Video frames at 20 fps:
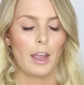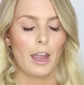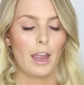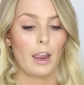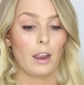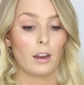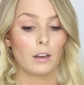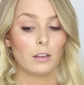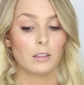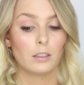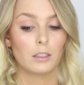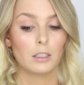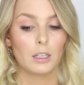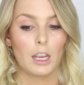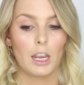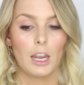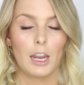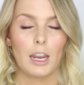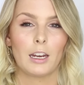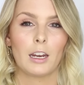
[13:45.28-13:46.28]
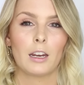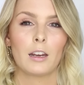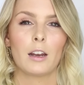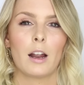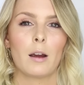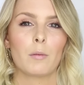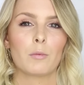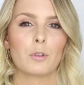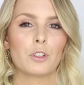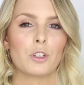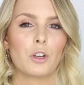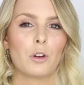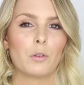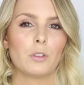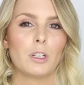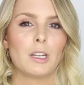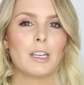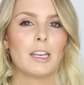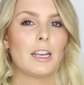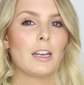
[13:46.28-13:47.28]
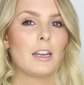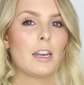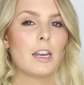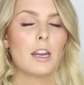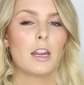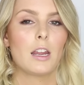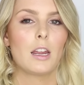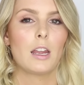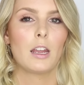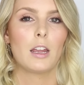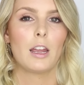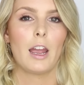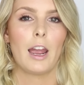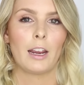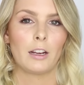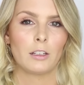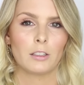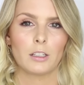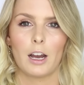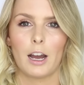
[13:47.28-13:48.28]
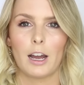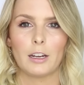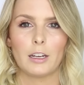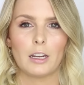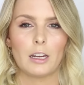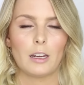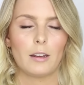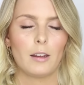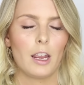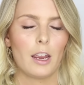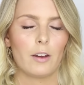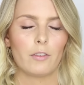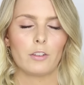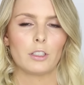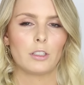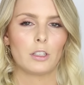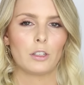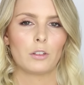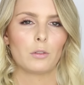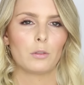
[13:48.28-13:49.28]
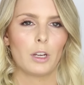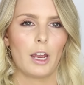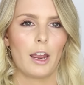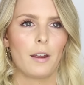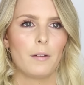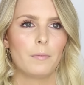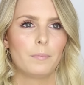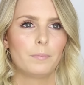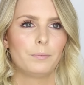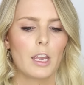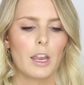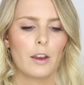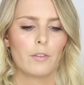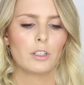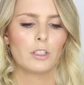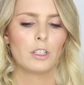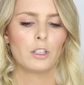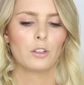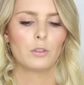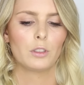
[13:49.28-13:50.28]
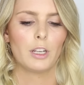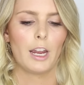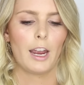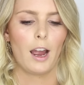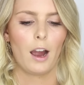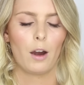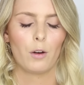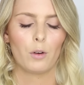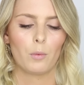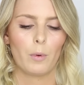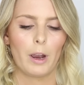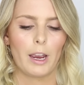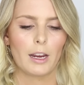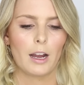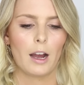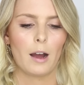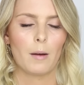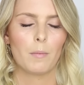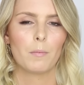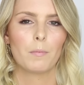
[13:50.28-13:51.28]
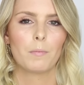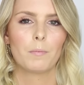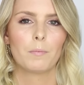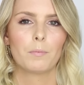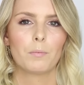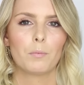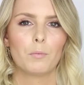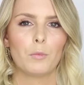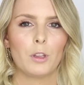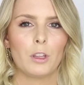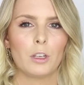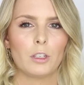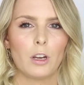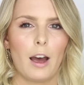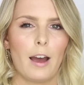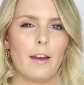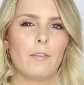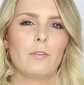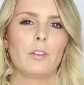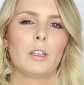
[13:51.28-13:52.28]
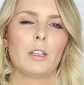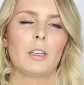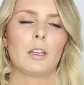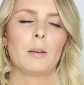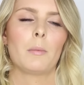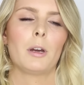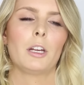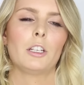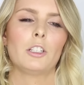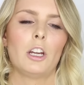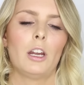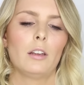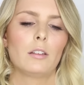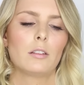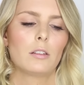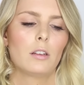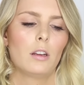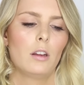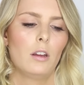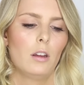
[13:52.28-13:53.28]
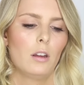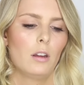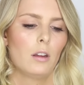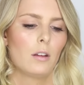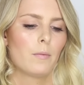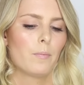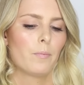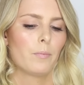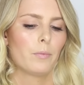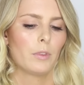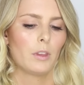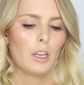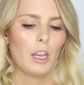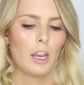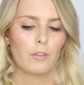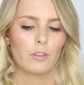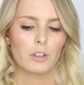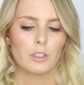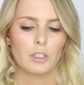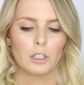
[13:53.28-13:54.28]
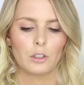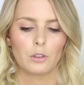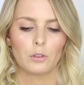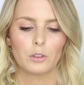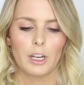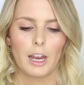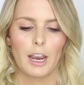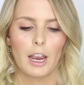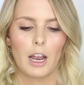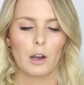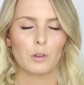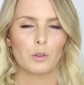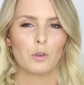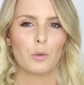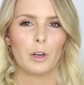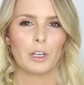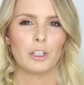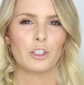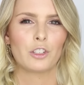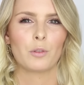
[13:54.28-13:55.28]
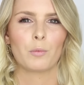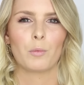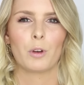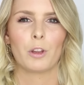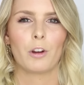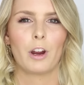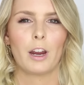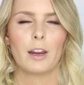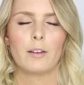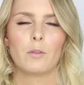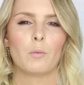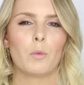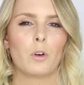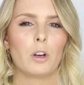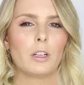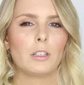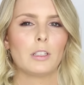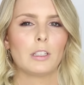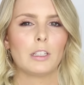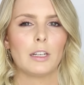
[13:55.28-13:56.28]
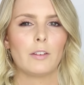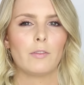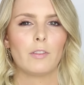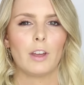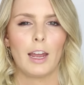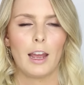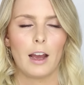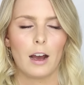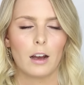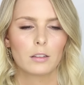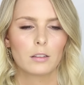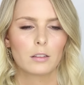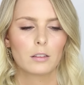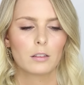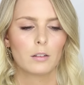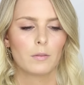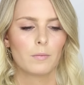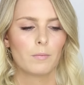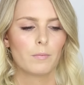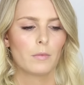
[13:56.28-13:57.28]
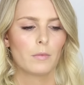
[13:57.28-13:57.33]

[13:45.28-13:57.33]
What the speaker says: and it ended up resulting in anxiety every single day. Every single day I would wake up with a tight feeling in my chest. Every single day I would question whether I even wanted to leave the house.